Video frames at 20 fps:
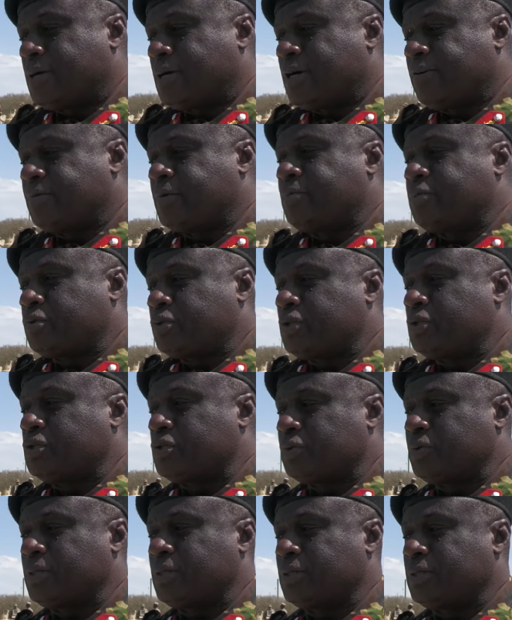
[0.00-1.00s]
have been put
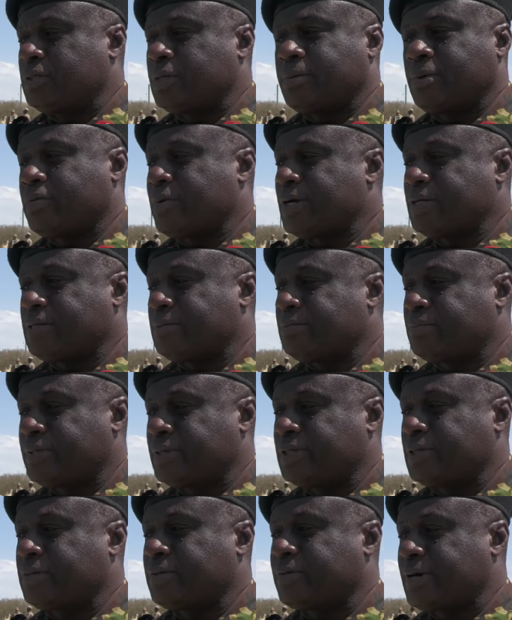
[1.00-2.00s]
into it. I'm quite
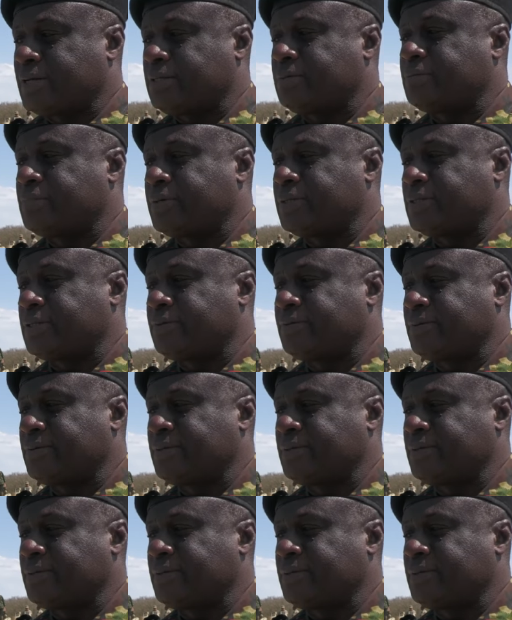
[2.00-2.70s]
impressed. Quite impressed.